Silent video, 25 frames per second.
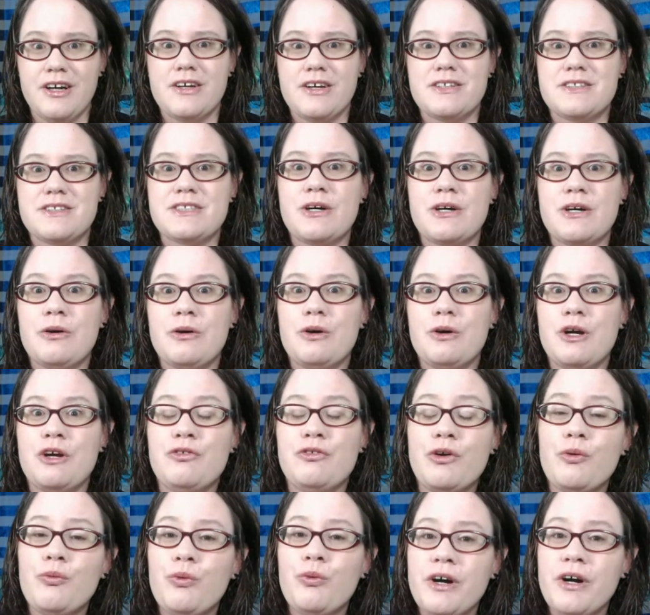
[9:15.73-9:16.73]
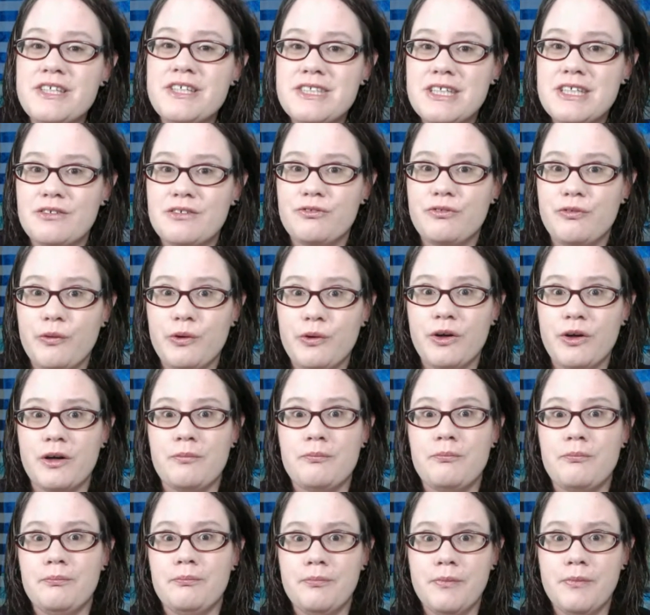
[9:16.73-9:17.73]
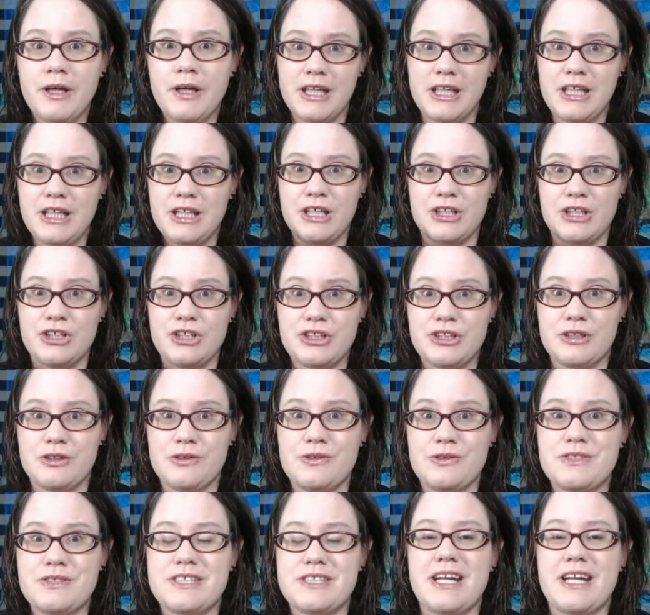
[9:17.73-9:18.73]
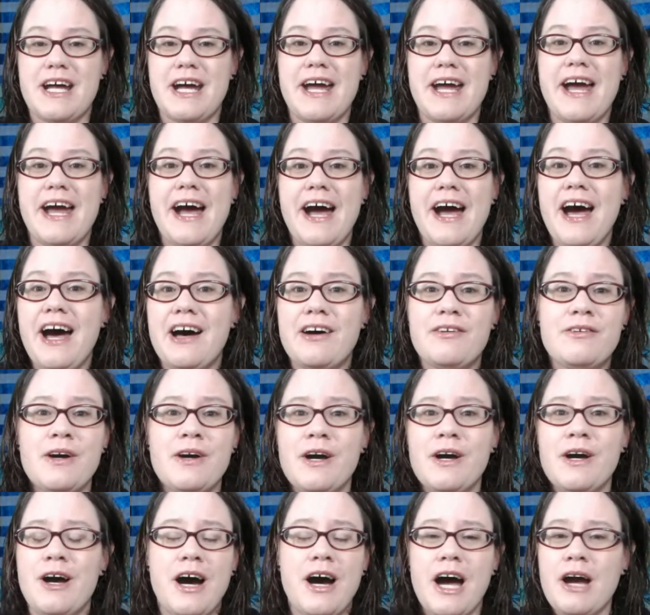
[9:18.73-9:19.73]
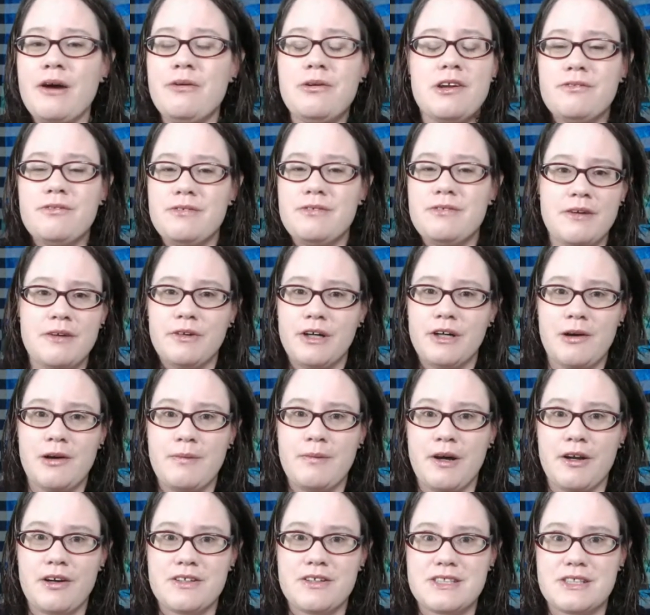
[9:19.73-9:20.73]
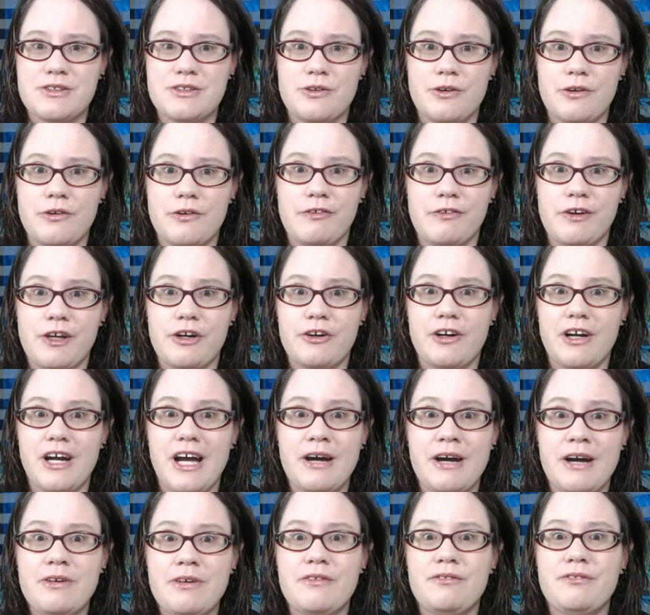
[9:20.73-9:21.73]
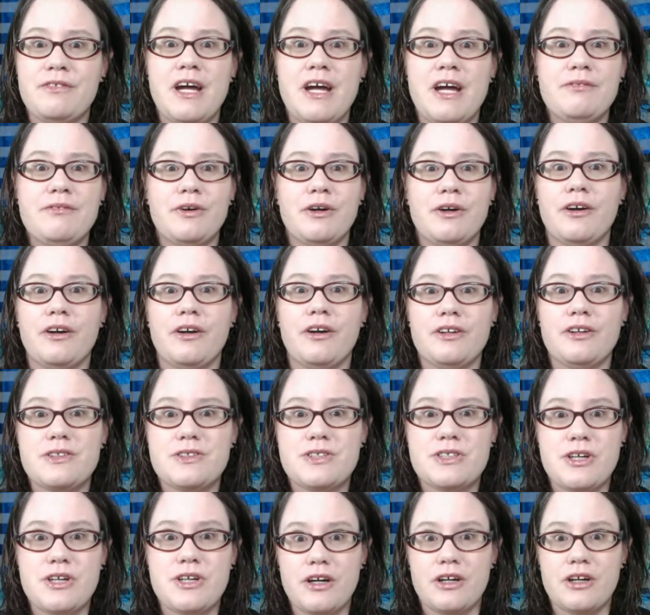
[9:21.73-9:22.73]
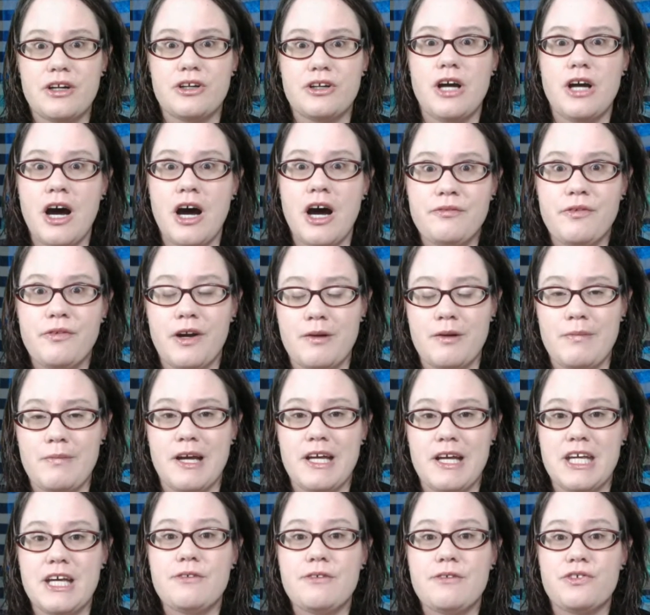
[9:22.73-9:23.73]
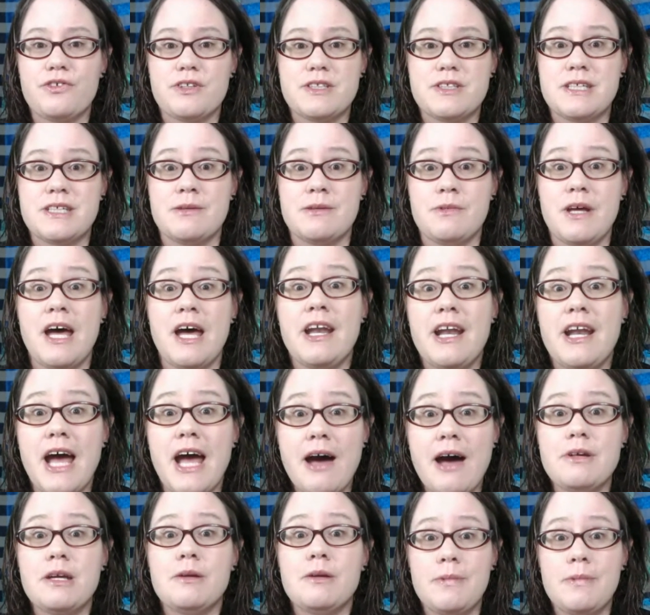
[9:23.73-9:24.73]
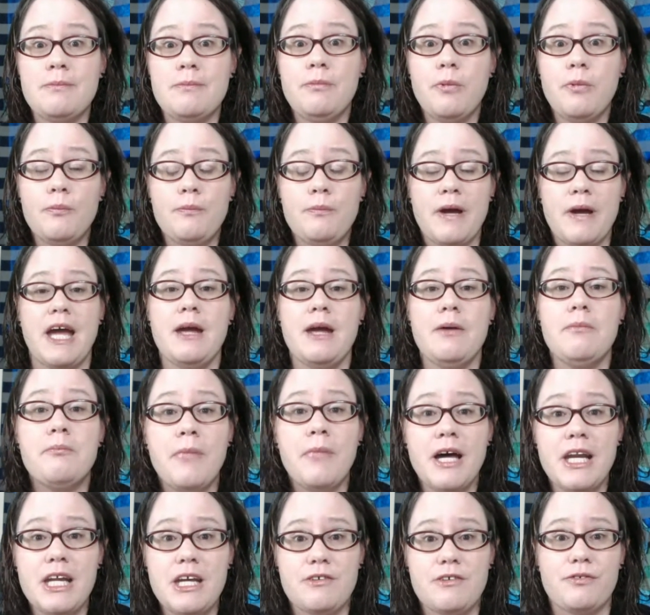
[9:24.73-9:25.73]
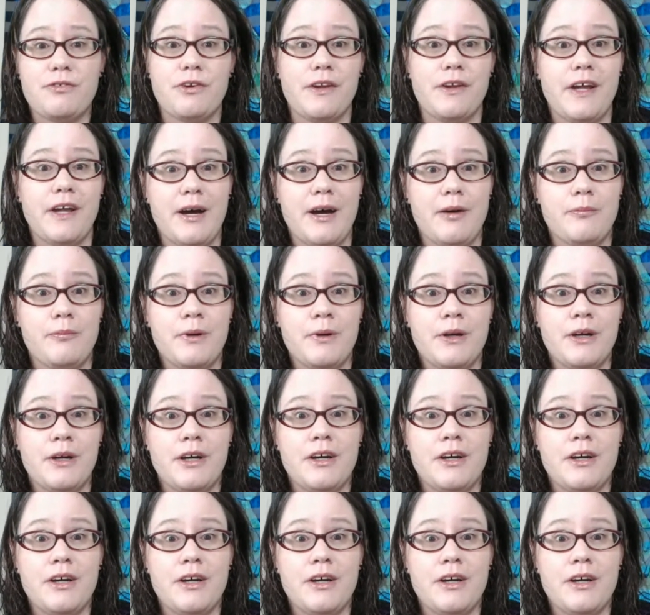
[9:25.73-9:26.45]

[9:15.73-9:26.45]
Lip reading: So if it wasn't for money issues that I have, I would have never come out as a tarot reader. I would have never started offering my gifts and having people pay money for them.